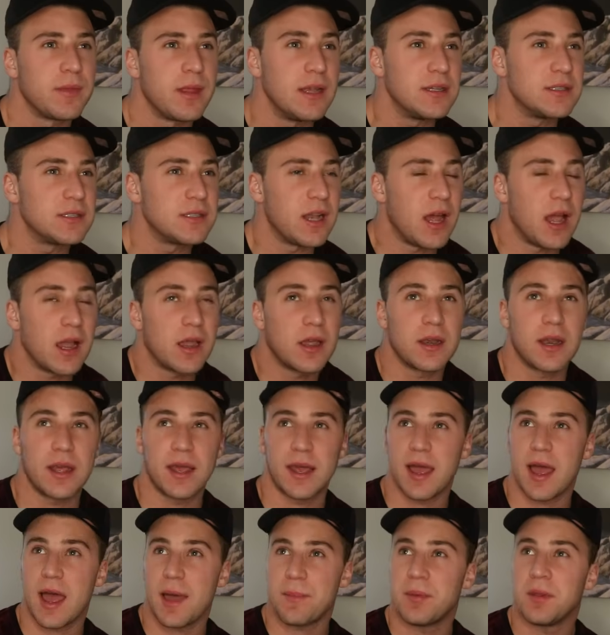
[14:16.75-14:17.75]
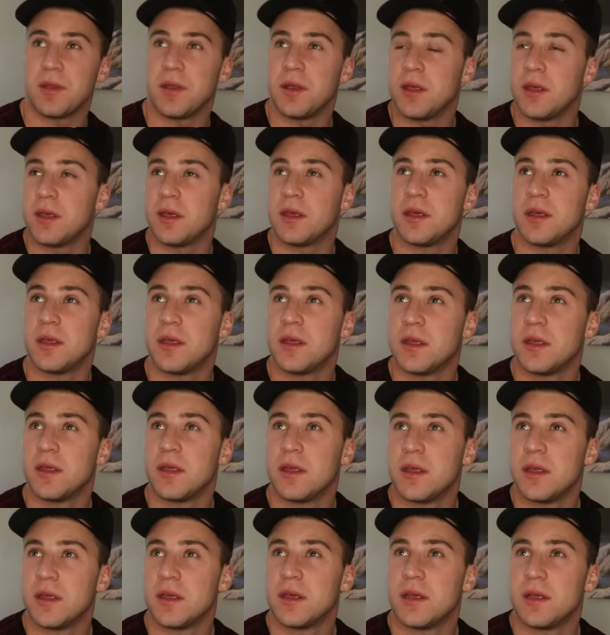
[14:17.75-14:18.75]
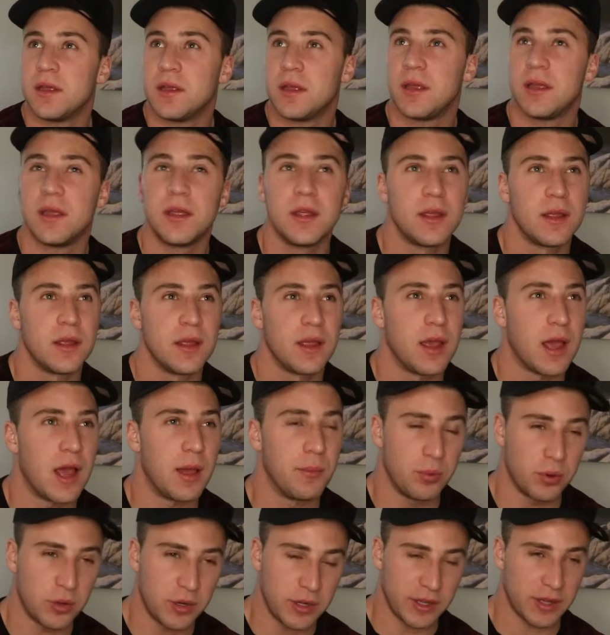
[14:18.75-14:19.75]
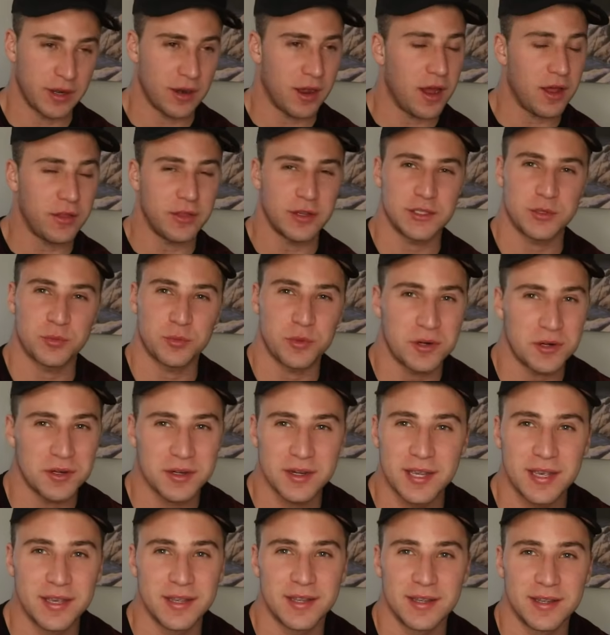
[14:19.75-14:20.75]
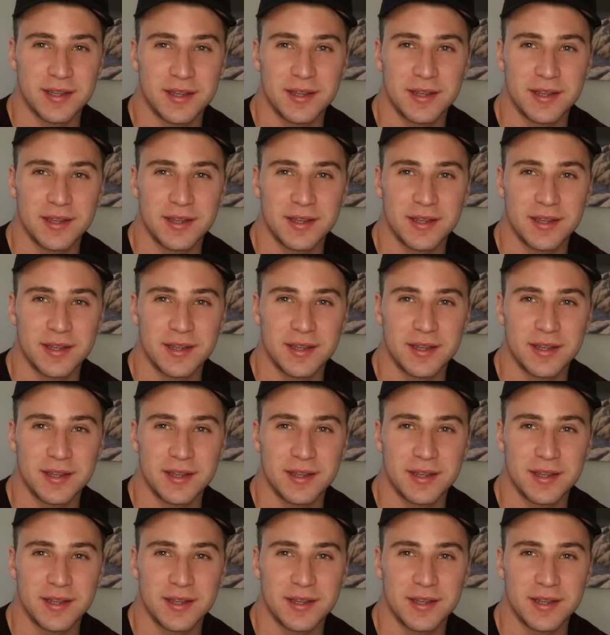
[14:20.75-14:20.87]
it's not gonna happen. I'm putting in all this work